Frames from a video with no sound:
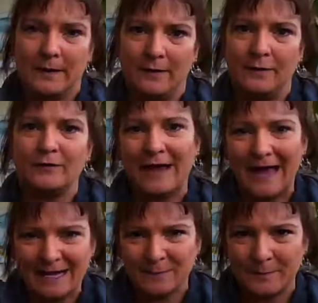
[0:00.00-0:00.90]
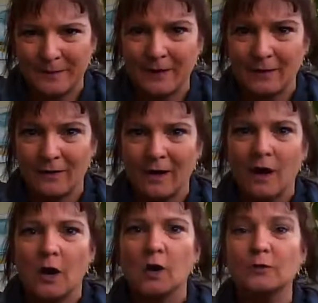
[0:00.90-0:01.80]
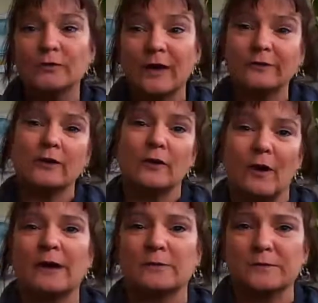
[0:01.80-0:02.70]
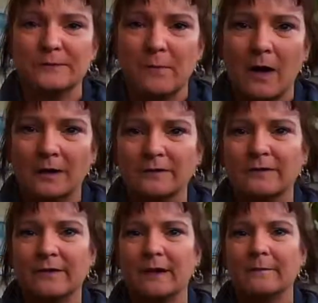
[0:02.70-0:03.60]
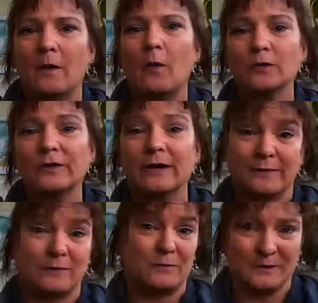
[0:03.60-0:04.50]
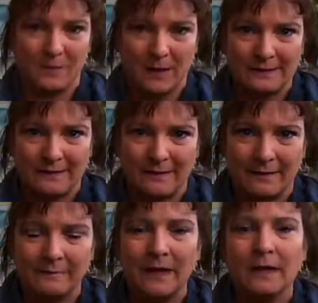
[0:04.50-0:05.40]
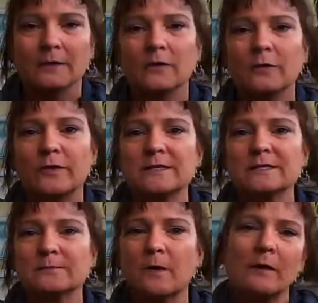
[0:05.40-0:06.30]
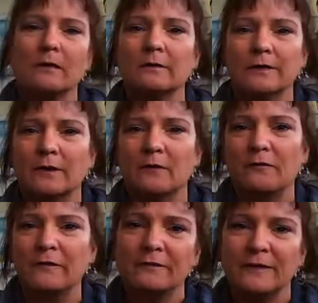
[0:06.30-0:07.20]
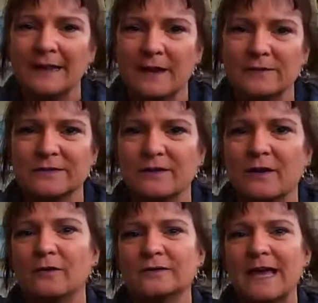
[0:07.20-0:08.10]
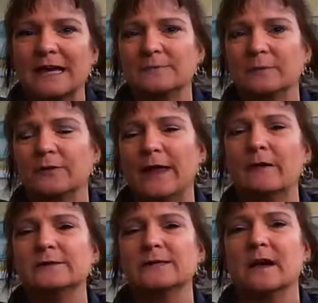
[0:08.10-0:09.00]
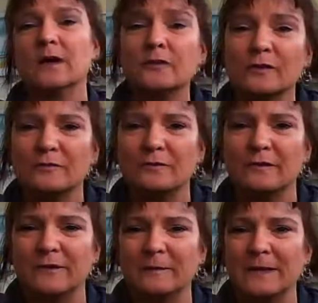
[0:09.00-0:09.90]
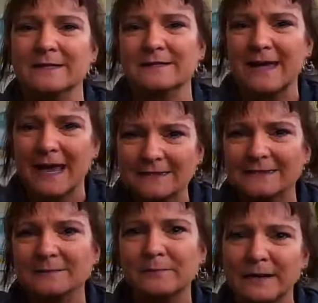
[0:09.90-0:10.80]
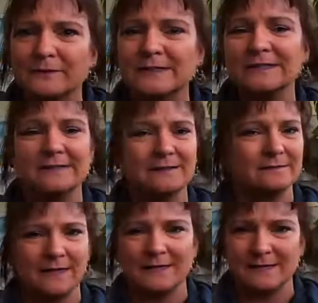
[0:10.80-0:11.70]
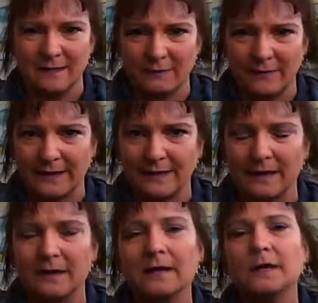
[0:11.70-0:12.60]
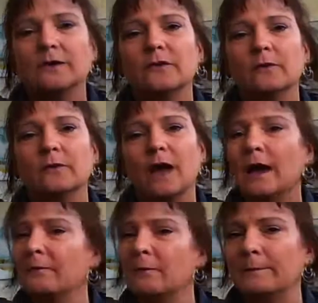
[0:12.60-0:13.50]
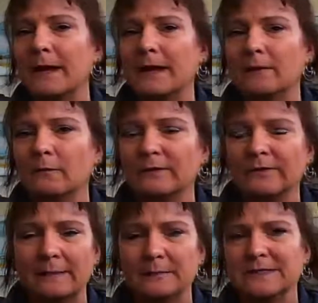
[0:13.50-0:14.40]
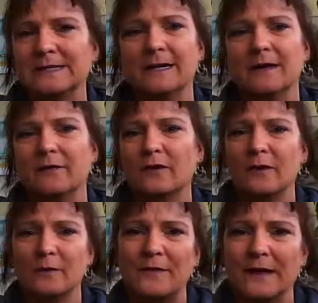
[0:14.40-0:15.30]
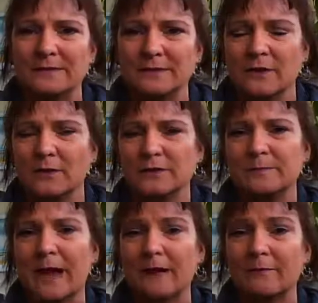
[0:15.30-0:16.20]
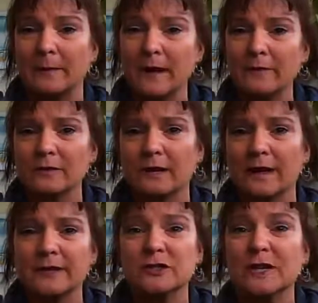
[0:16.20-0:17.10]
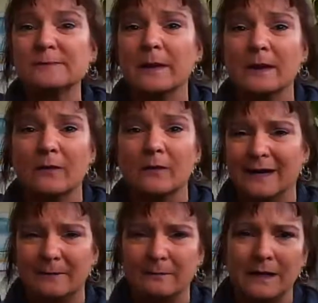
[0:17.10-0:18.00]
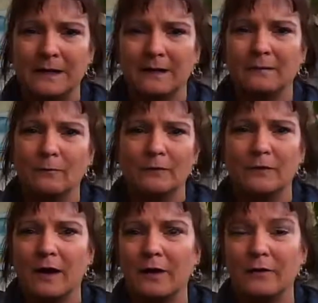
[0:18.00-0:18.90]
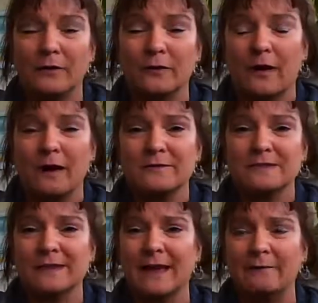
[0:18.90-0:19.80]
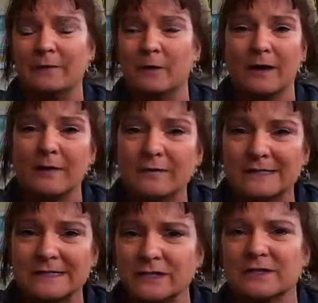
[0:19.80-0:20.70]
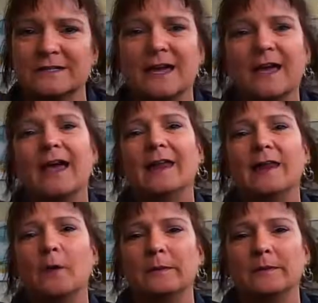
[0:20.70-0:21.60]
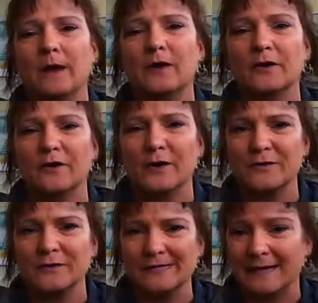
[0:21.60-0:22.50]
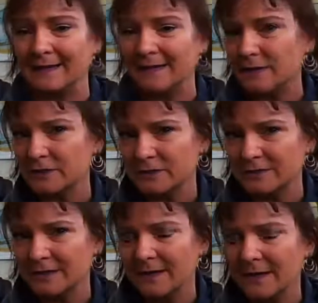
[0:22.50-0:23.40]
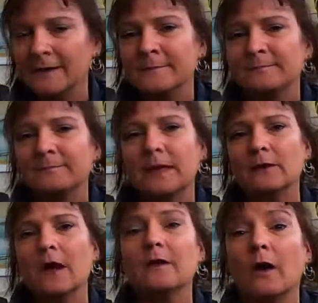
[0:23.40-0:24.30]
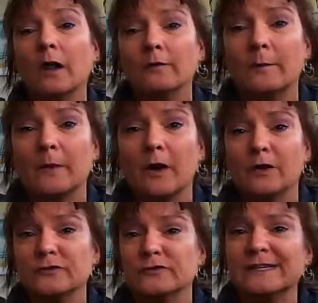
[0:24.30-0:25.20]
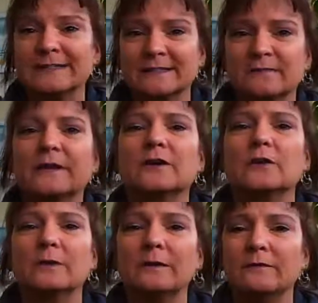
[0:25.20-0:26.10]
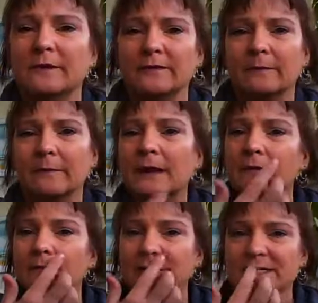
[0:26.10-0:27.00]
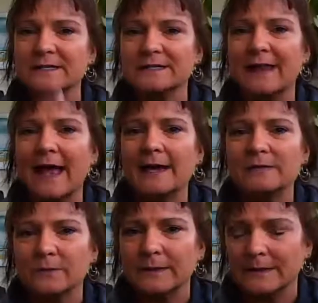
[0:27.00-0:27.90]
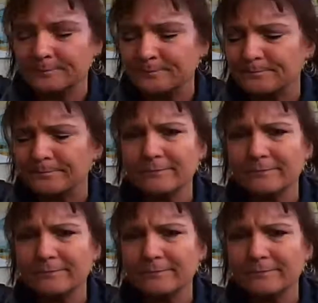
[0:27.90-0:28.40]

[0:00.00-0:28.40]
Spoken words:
ill-prepared tax preparer who doesn't know how to respond to them or doesn't respond to them. So this small, $50,000 tax bill now is $150 because of taxes and penalties and stuff like that. So I went back and was able to get another $100,000 back from another client just by going in and meeting with the auditor in the office and having great conversations and helping the auditor understand the issues. Now, not all of them are 6-figure refunds. I mean, even just last week,